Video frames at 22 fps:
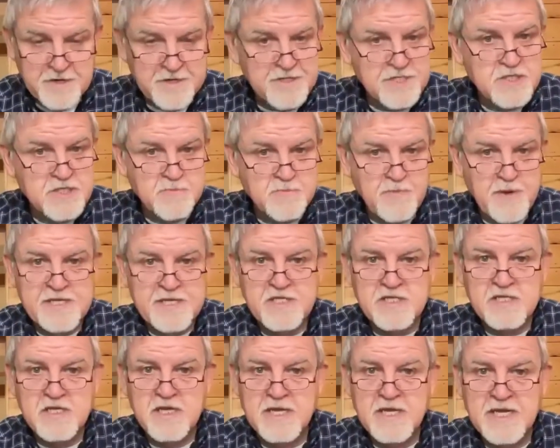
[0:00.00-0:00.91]

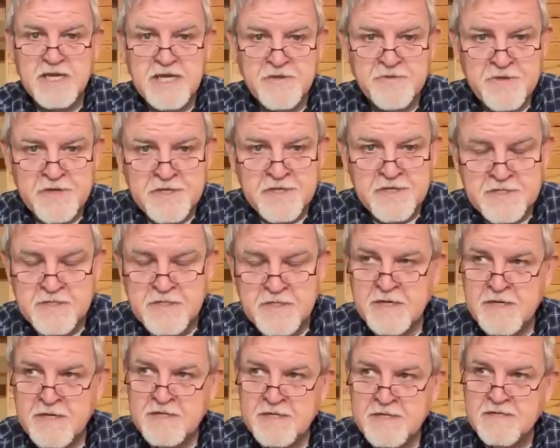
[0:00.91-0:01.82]
especially in this
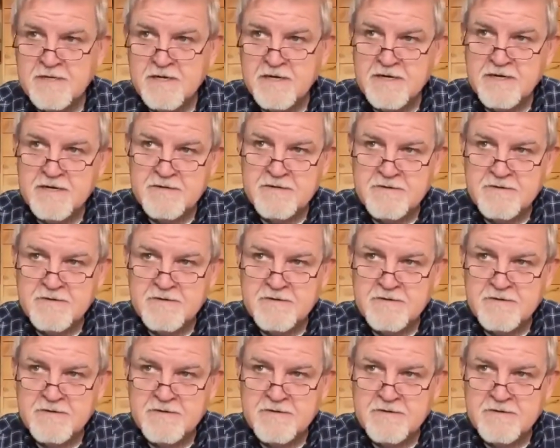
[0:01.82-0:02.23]
uh,